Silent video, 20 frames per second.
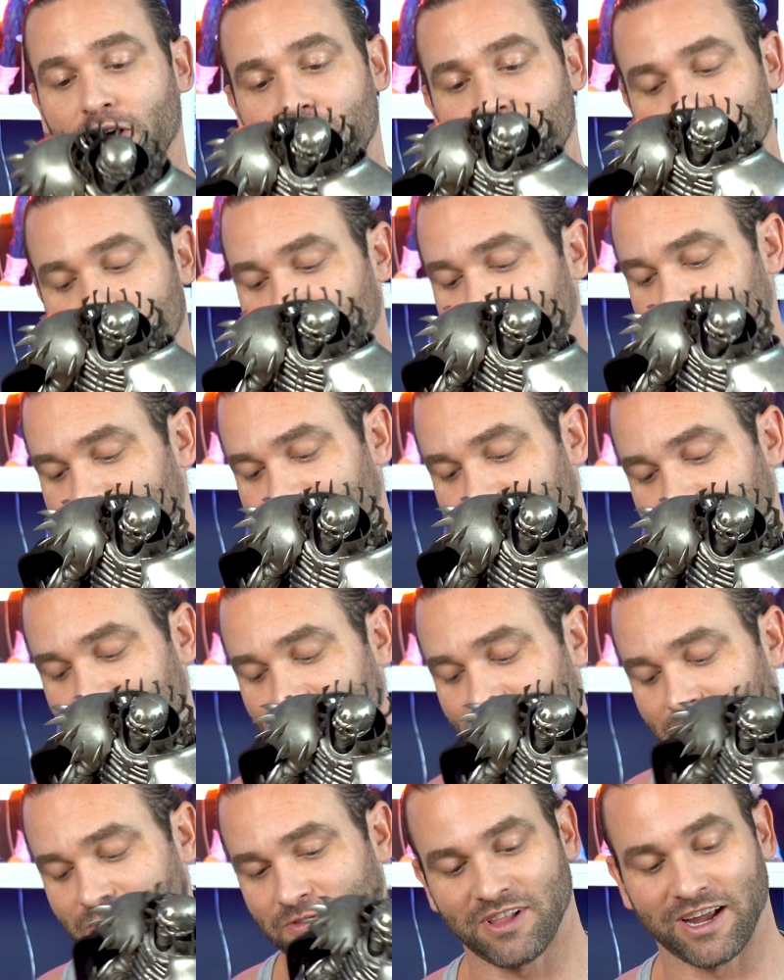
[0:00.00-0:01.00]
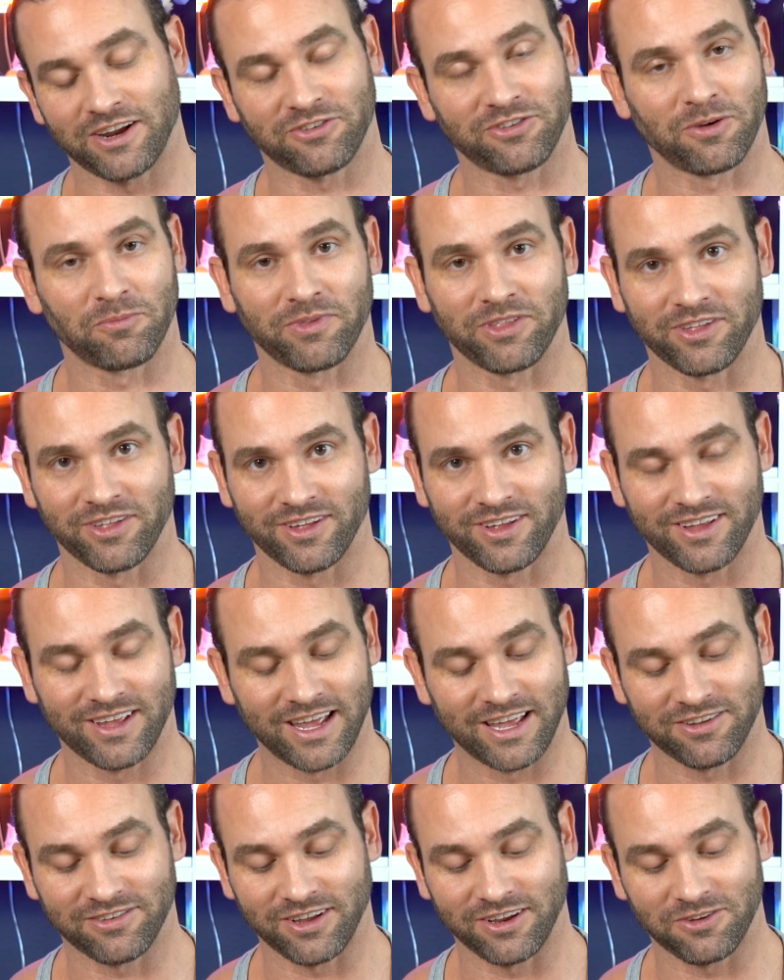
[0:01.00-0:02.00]
off right now, like some of the
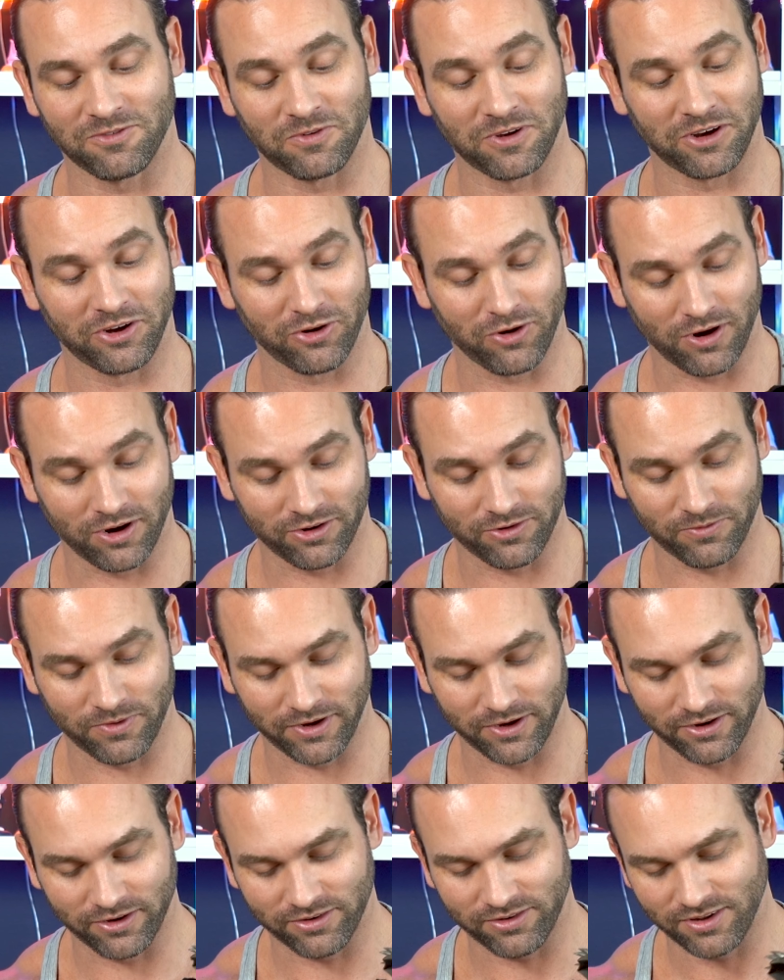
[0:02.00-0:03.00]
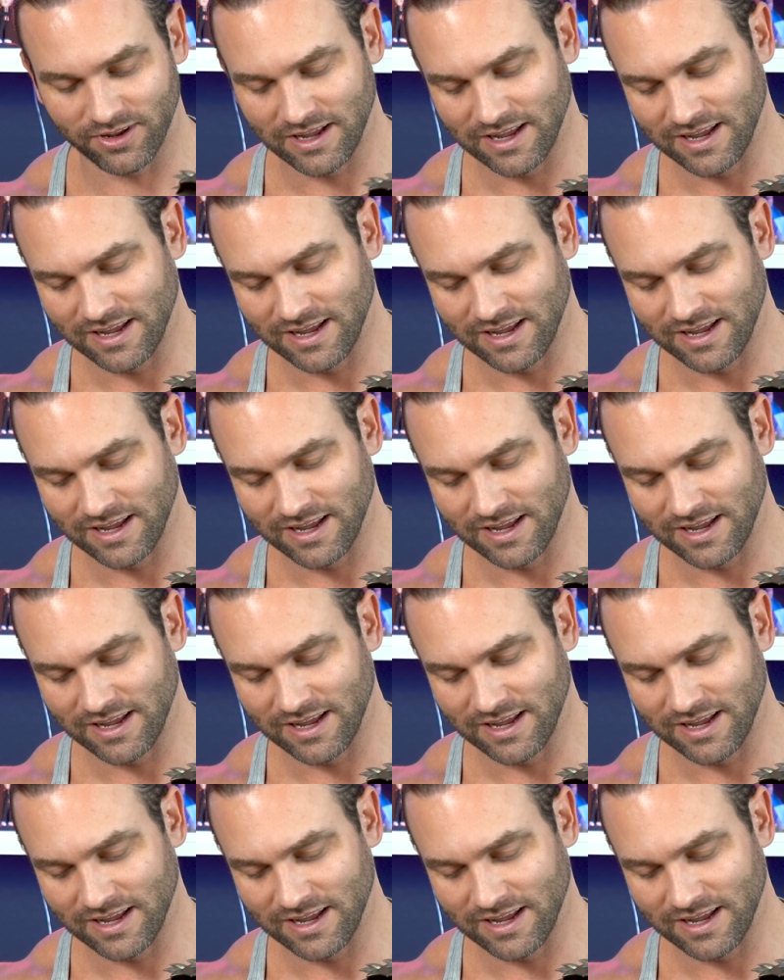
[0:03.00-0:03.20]
SH Figure Arts figures.